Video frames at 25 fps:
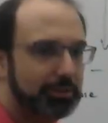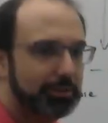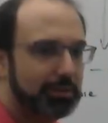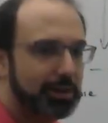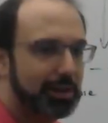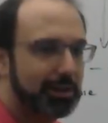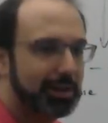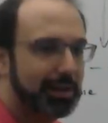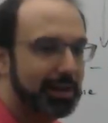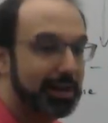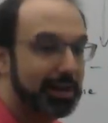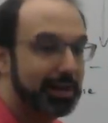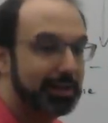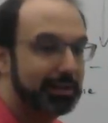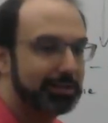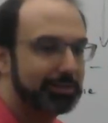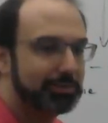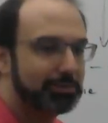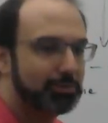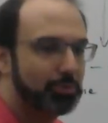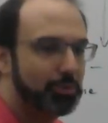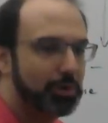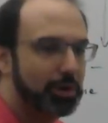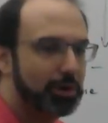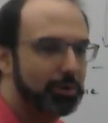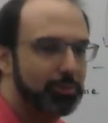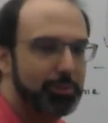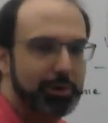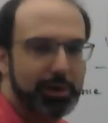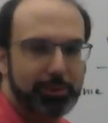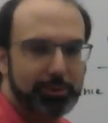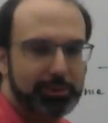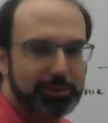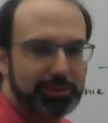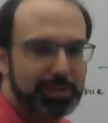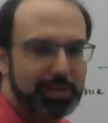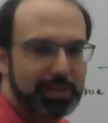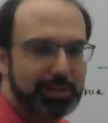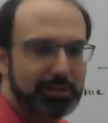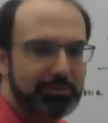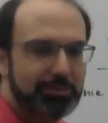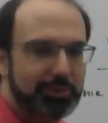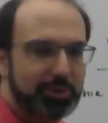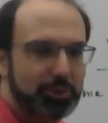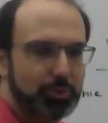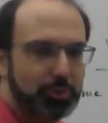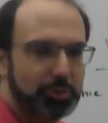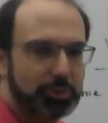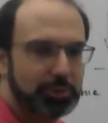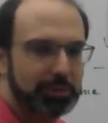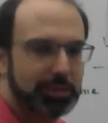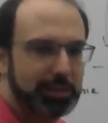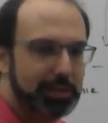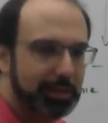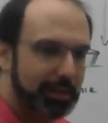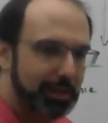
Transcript: Our eye doesn't work well with individual